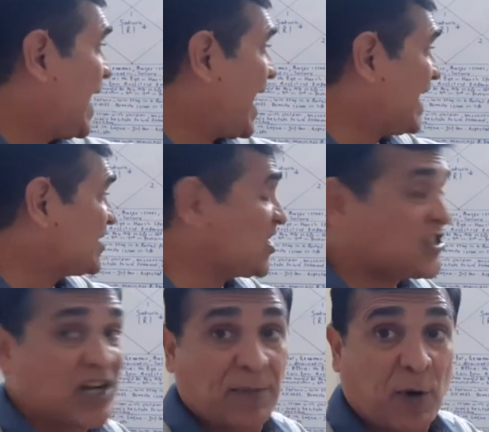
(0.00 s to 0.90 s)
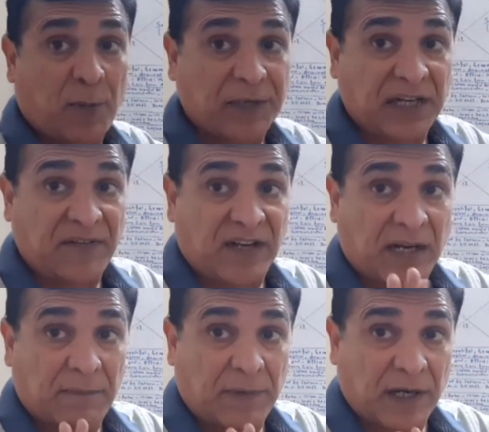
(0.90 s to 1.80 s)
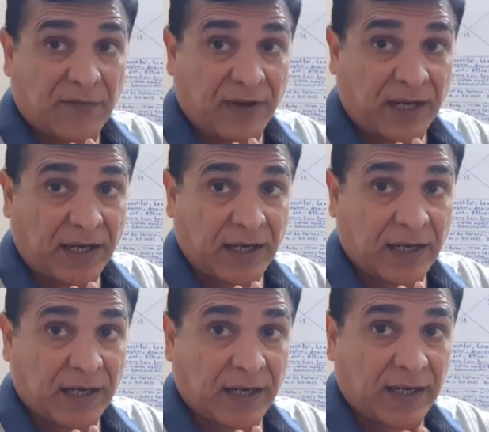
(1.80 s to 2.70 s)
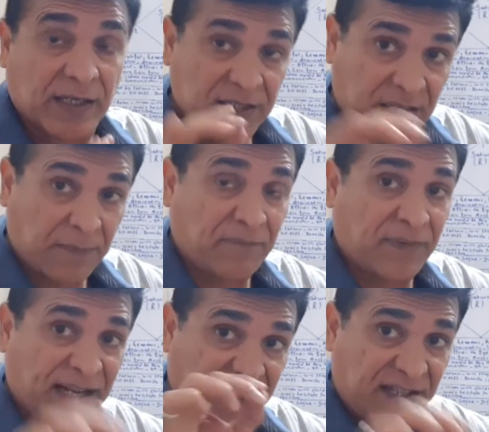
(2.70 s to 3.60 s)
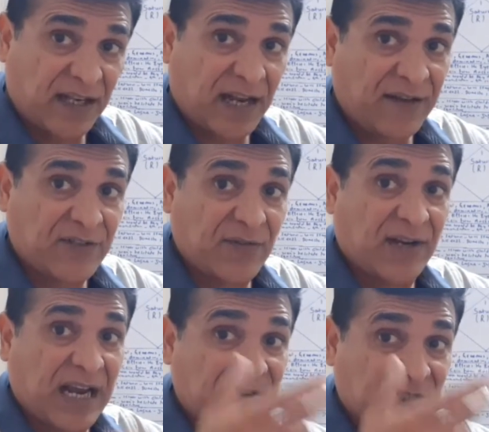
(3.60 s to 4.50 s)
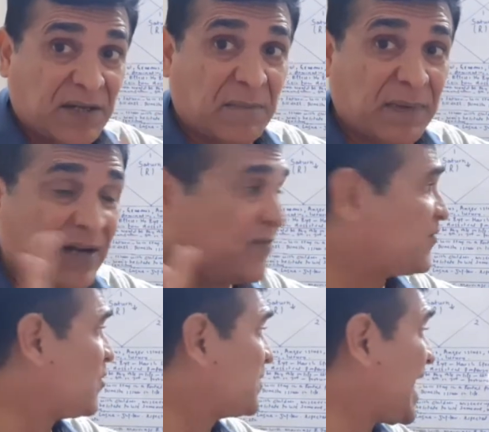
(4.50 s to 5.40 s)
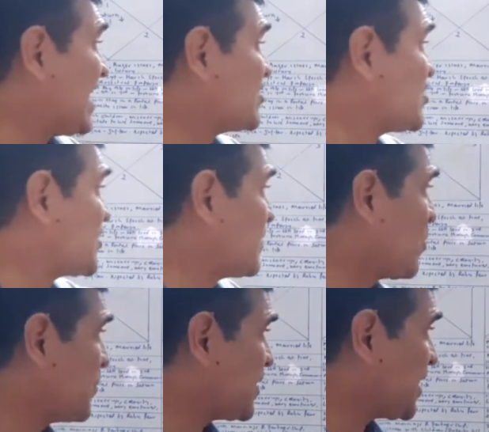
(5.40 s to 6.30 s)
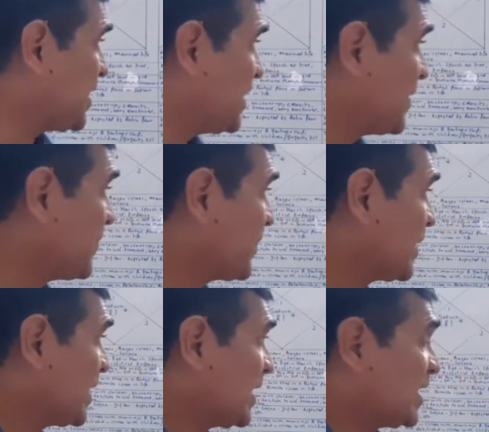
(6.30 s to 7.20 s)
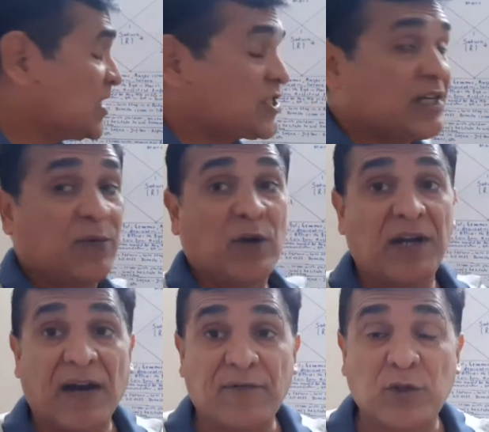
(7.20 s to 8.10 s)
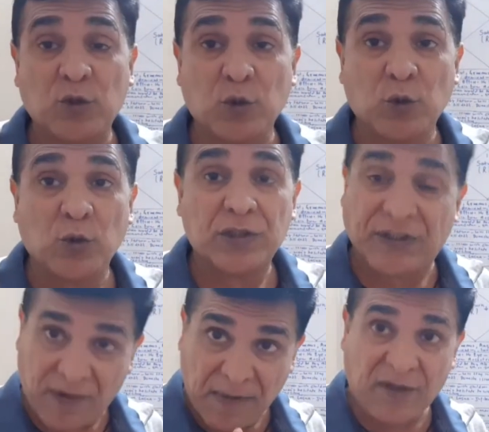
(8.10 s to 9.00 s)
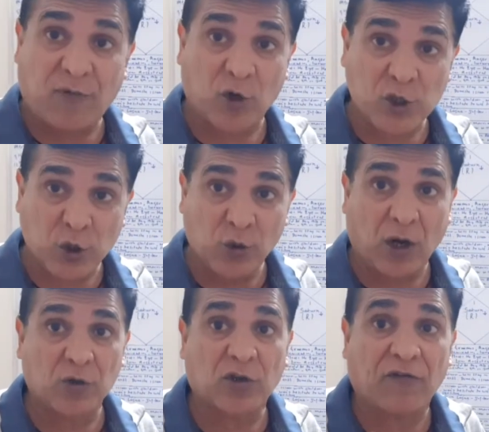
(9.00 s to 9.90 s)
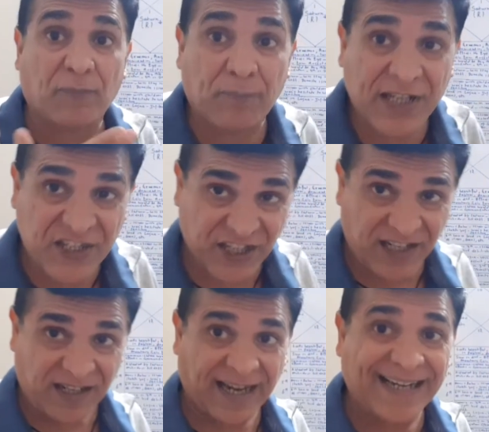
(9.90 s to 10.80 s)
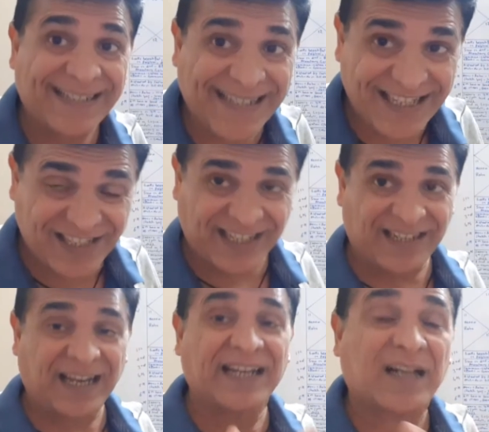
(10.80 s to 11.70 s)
Ancestral property will come her way. Somewhere in the life she will get some benefit from the ancestral property. She would love to, she will make fortune out of preaching and teaching and